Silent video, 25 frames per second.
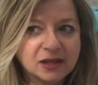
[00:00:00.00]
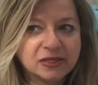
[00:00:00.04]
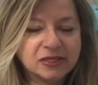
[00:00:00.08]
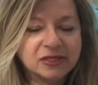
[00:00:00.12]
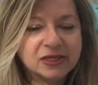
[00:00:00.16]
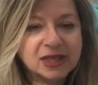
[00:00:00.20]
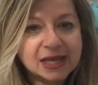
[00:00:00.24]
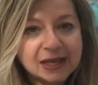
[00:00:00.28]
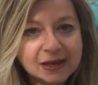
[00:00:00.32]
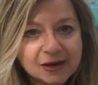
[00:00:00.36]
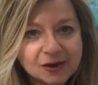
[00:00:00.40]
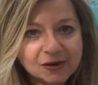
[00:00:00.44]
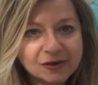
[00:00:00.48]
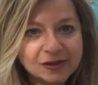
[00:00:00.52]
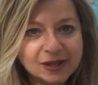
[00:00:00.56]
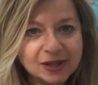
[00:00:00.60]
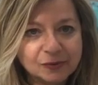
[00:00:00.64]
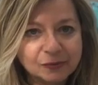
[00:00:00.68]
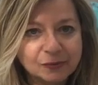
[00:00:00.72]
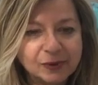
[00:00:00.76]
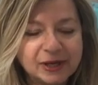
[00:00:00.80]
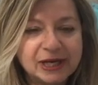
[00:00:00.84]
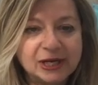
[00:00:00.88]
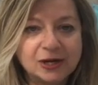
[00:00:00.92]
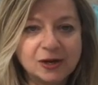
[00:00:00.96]
thinker that
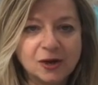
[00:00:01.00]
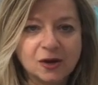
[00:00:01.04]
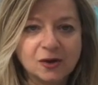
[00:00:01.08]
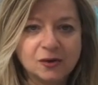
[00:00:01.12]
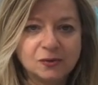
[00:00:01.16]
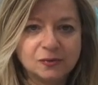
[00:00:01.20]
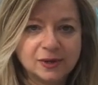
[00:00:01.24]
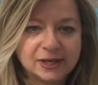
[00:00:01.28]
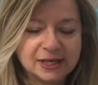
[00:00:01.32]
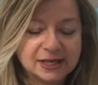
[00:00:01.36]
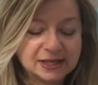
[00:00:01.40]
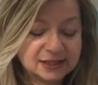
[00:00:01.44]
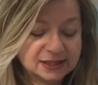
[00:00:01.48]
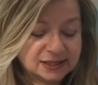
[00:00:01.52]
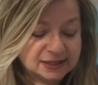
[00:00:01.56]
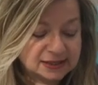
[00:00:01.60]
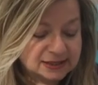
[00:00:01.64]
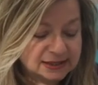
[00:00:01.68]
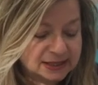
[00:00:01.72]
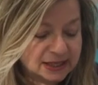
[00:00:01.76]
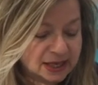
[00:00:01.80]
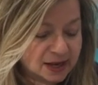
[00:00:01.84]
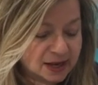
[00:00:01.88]
we know is